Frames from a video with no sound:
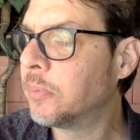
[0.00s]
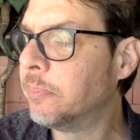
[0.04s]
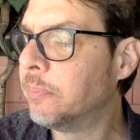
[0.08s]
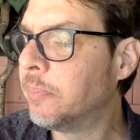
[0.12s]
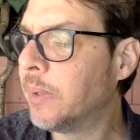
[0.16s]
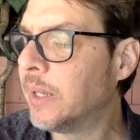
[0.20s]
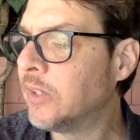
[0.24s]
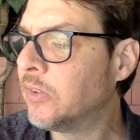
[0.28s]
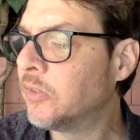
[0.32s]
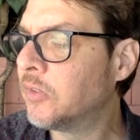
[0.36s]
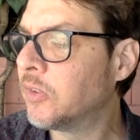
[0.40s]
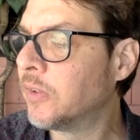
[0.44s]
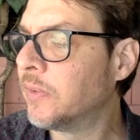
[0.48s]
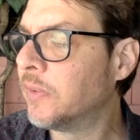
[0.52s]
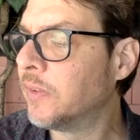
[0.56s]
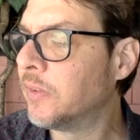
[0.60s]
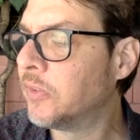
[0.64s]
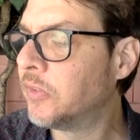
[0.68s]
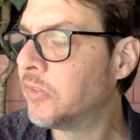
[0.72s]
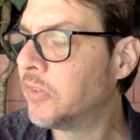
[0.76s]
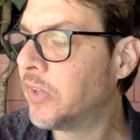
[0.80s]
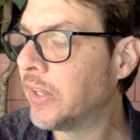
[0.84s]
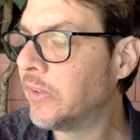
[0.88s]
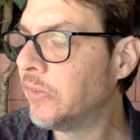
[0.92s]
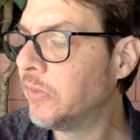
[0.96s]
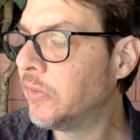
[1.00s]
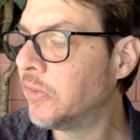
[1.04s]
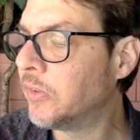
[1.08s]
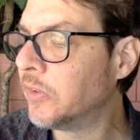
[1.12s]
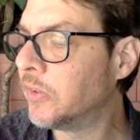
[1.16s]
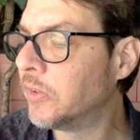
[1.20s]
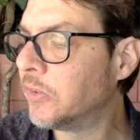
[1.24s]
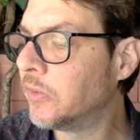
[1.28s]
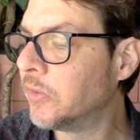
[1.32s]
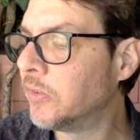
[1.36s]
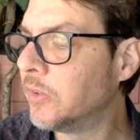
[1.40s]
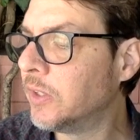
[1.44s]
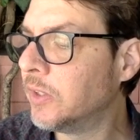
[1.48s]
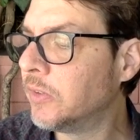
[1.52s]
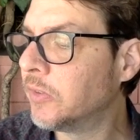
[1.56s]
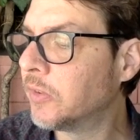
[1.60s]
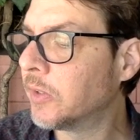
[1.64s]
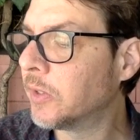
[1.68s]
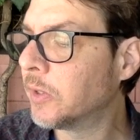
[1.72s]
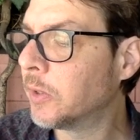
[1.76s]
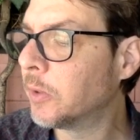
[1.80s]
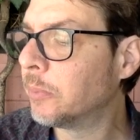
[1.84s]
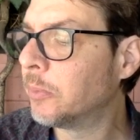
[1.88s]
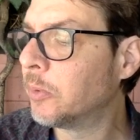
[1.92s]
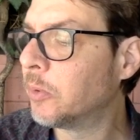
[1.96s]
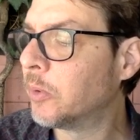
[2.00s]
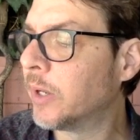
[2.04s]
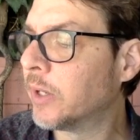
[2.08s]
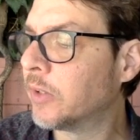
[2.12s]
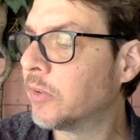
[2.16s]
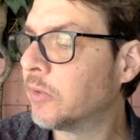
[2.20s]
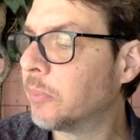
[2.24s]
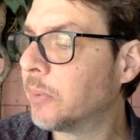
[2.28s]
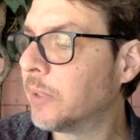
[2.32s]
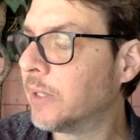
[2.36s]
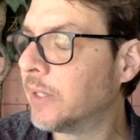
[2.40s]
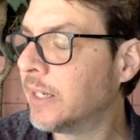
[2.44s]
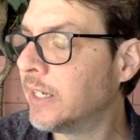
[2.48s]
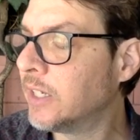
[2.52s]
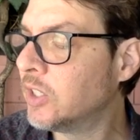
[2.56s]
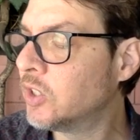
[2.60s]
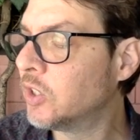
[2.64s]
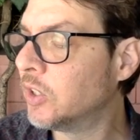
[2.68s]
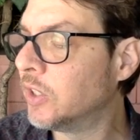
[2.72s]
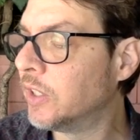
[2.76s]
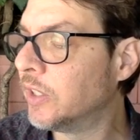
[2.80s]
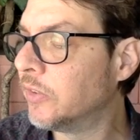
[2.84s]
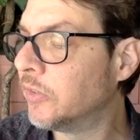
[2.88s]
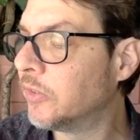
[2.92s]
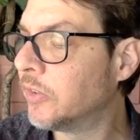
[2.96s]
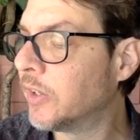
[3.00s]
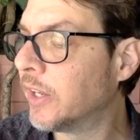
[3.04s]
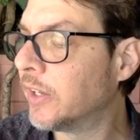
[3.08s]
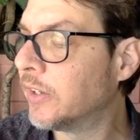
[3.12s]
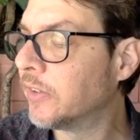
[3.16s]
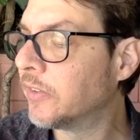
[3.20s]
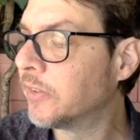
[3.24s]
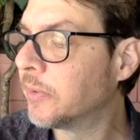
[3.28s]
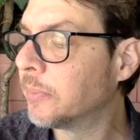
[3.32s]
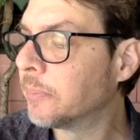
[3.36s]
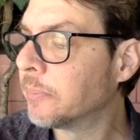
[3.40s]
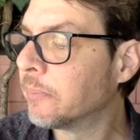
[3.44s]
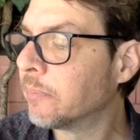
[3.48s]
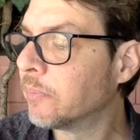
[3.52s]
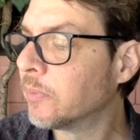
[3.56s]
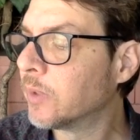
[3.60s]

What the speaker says: based on the senses needs a little more explanation, he says.